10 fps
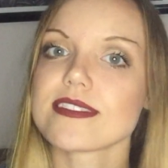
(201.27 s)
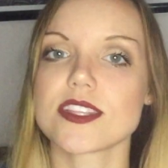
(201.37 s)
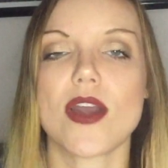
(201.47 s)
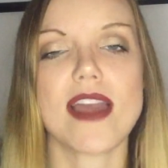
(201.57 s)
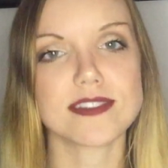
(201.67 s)

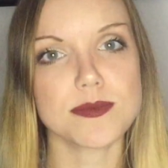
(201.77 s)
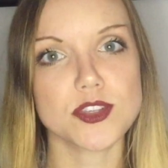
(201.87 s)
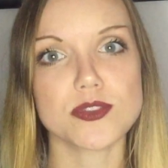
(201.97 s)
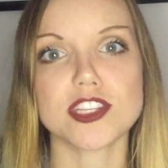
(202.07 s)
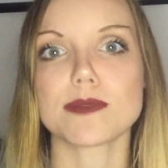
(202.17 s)
So have some
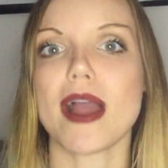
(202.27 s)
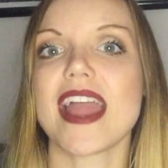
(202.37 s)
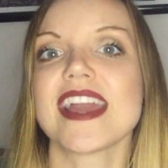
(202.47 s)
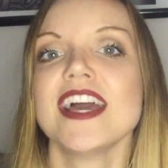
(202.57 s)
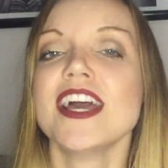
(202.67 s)
shoes
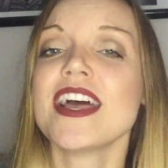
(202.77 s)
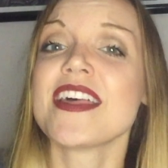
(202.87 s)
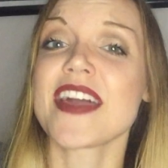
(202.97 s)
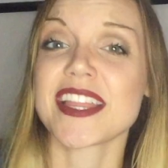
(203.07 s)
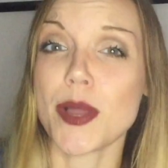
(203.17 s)
nearby
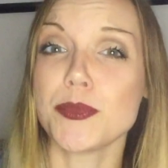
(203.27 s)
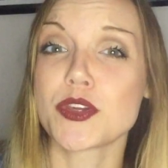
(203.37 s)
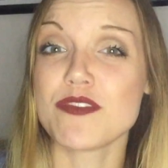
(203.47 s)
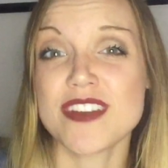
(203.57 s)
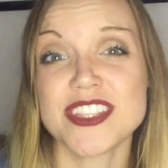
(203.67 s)
that can help you
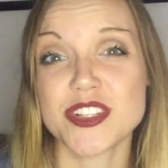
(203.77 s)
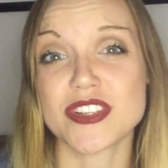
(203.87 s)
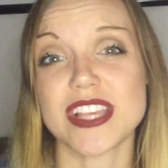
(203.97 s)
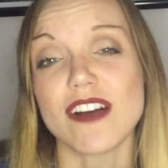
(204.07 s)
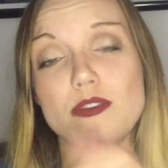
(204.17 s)
convince
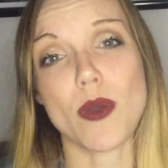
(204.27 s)
yourself